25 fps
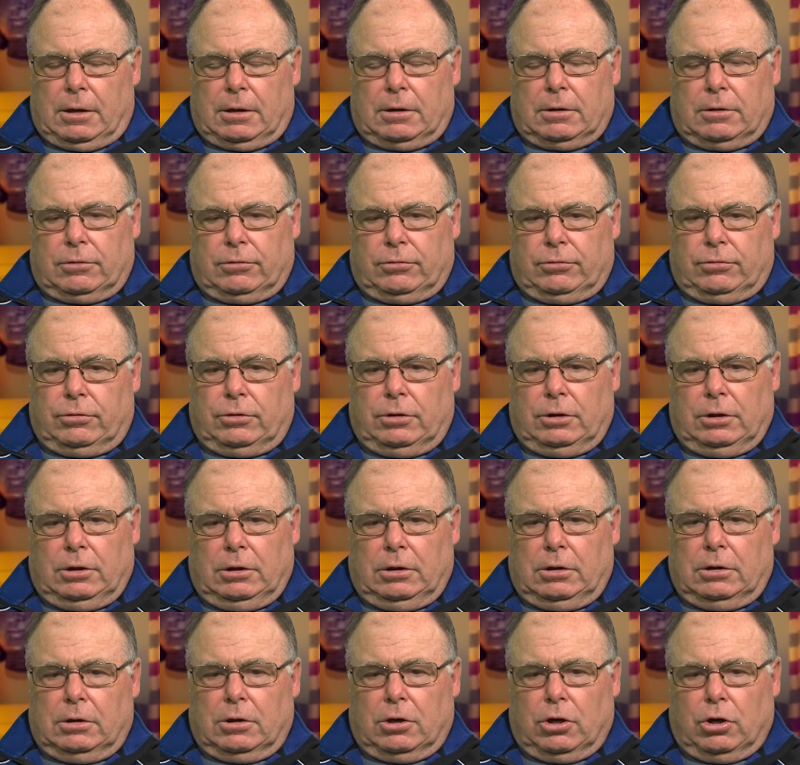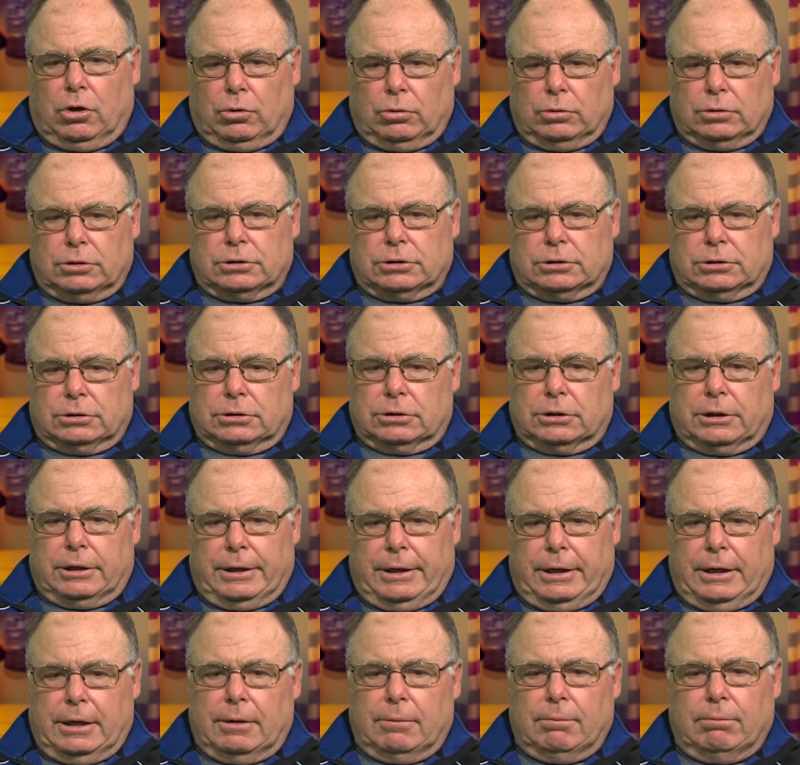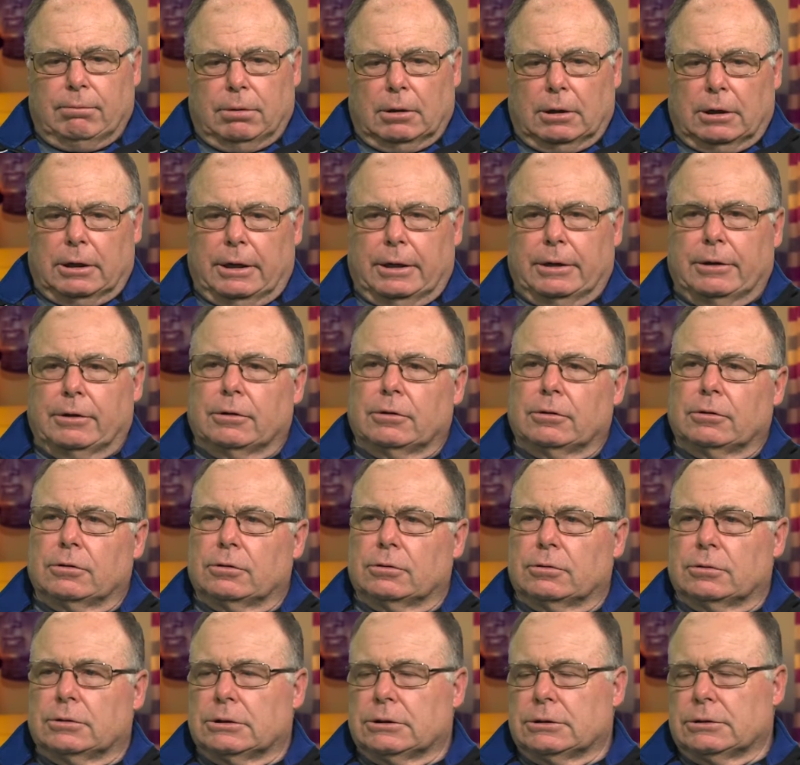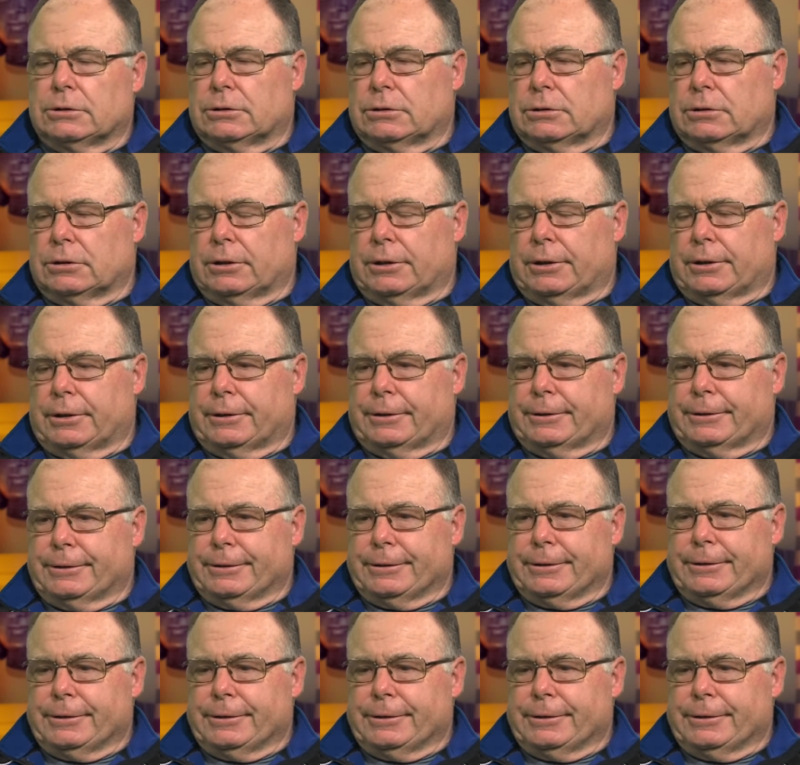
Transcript: a ski coach, Ed Blood, who was a